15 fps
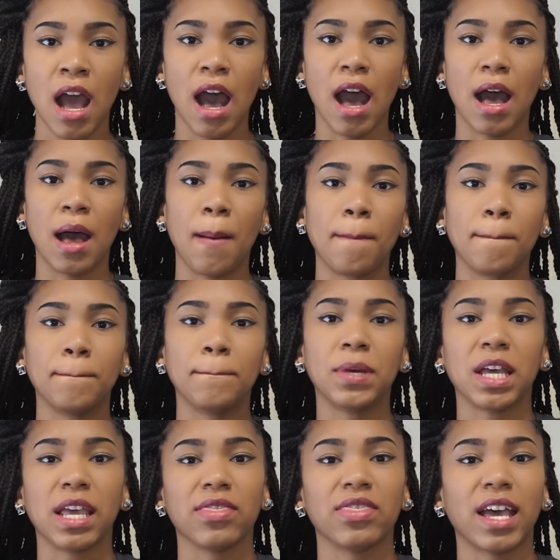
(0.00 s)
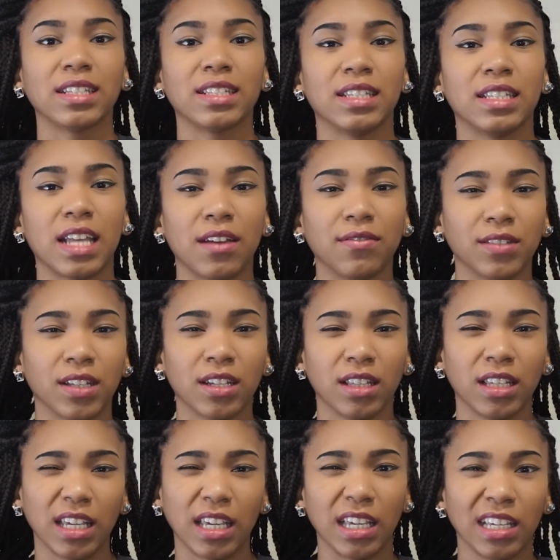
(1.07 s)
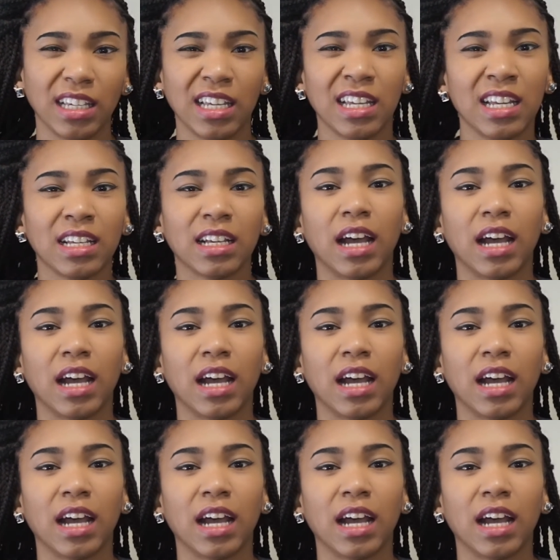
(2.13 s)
But that's definitely